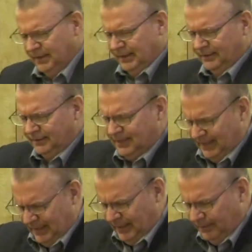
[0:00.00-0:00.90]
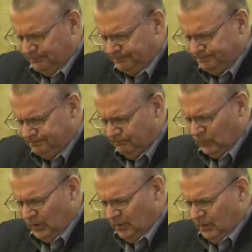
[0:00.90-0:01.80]
into time
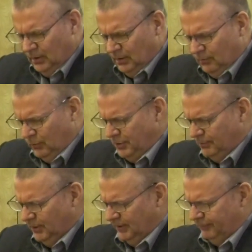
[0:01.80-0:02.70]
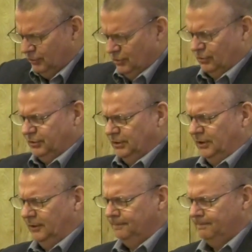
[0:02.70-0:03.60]
when you delivered your
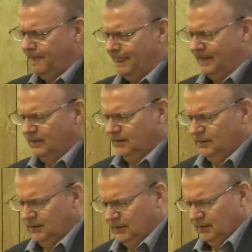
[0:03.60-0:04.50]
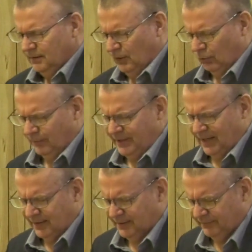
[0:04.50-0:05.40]
Son, the only
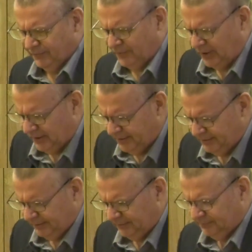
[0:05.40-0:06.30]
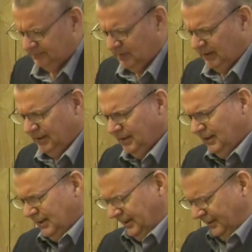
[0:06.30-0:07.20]
begotten of the Father,
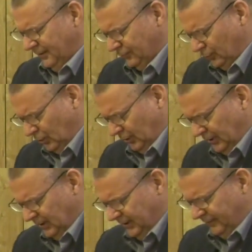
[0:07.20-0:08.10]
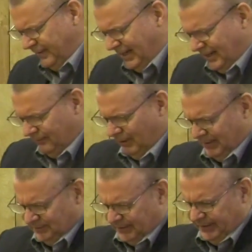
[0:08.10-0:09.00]
into this world to live, die, and
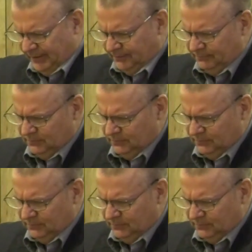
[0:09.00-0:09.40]
rise again